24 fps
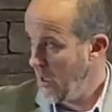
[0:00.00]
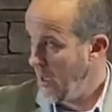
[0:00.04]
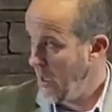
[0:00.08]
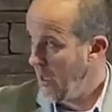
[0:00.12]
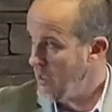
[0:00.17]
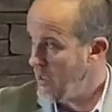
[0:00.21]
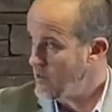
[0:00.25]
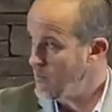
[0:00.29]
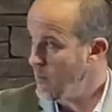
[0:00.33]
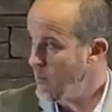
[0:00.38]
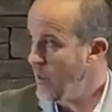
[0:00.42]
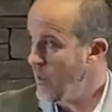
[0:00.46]

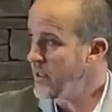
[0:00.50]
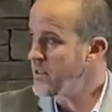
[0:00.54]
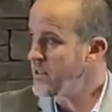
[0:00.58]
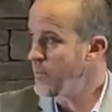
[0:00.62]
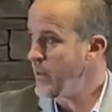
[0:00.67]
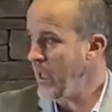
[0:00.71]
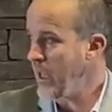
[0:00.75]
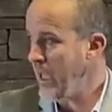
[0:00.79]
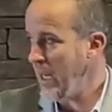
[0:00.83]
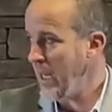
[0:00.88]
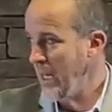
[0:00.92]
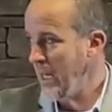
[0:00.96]
it's meant to
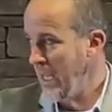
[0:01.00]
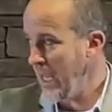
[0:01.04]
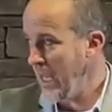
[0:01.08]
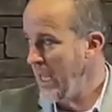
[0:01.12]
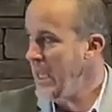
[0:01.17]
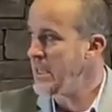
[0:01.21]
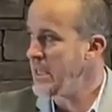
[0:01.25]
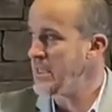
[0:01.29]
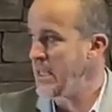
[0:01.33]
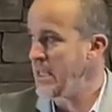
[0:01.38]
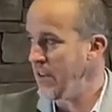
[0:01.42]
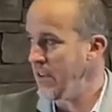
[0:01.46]
make it
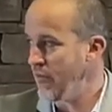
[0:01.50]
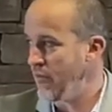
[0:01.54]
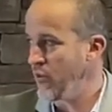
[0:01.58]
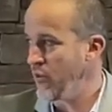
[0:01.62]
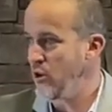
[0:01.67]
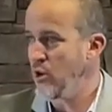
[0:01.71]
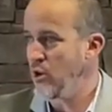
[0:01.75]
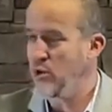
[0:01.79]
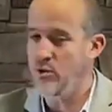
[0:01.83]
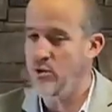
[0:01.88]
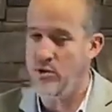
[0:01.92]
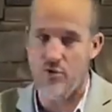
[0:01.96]
easy for
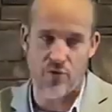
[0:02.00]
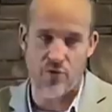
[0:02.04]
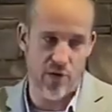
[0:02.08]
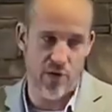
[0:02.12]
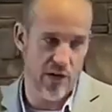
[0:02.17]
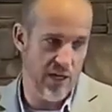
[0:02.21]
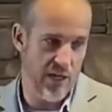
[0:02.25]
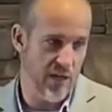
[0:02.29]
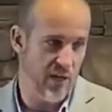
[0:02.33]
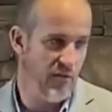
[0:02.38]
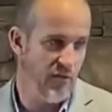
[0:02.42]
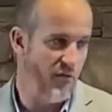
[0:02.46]
you to
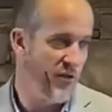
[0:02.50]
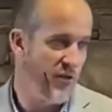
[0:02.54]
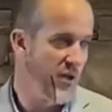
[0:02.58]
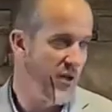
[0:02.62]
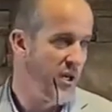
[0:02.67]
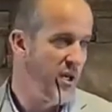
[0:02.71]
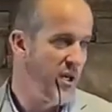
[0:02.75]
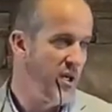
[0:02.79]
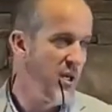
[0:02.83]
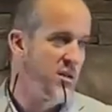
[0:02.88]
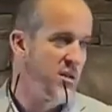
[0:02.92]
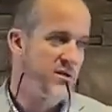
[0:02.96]
forgive
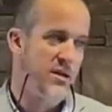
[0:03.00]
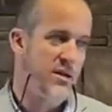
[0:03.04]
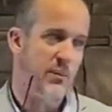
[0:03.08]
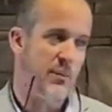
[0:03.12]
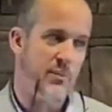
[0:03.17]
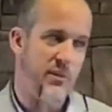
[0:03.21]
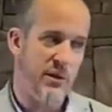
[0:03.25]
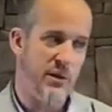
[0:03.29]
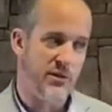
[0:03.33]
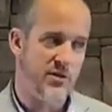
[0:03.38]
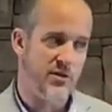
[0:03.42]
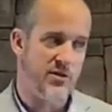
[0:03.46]

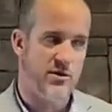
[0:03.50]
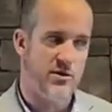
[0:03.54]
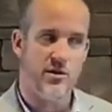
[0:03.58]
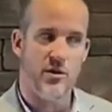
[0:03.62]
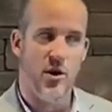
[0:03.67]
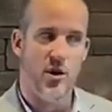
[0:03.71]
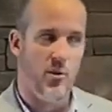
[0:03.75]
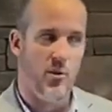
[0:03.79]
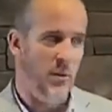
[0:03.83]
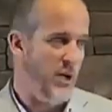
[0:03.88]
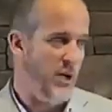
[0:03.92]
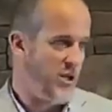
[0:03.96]
something
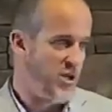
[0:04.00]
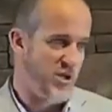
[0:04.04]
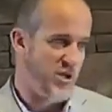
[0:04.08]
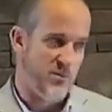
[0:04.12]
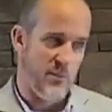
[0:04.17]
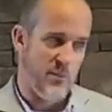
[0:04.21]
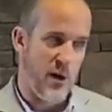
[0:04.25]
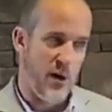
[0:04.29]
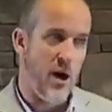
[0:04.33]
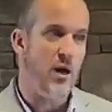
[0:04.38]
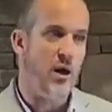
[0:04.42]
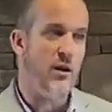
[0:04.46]
so much
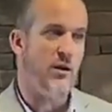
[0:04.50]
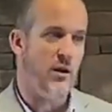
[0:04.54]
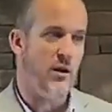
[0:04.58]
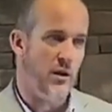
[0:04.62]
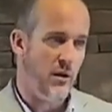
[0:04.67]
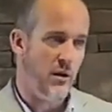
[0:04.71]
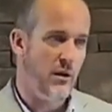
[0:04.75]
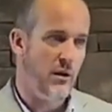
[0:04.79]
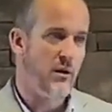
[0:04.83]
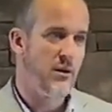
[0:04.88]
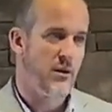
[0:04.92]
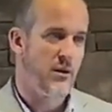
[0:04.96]

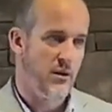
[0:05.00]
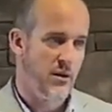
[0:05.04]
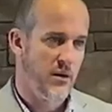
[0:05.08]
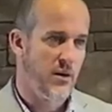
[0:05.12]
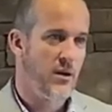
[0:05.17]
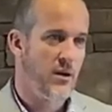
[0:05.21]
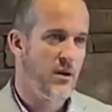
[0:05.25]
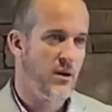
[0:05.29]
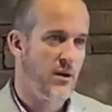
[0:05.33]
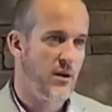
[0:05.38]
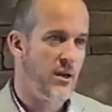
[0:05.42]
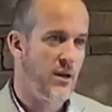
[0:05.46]
smaller
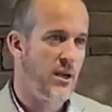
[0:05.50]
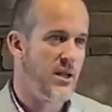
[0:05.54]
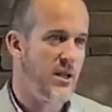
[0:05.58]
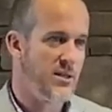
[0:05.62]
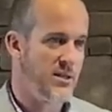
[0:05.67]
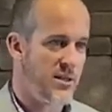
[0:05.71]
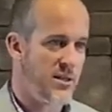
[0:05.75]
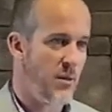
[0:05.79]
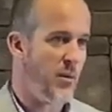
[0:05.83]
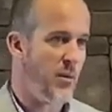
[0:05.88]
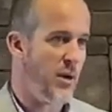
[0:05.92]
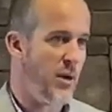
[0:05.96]
in
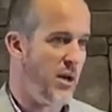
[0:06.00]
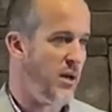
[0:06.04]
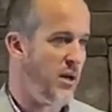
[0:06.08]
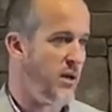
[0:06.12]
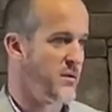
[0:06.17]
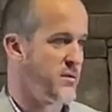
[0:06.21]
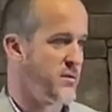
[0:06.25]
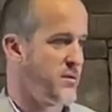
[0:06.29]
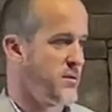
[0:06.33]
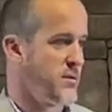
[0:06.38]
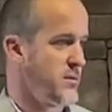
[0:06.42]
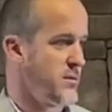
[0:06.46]
someone
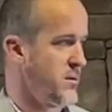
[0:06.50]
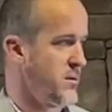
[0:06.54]
else.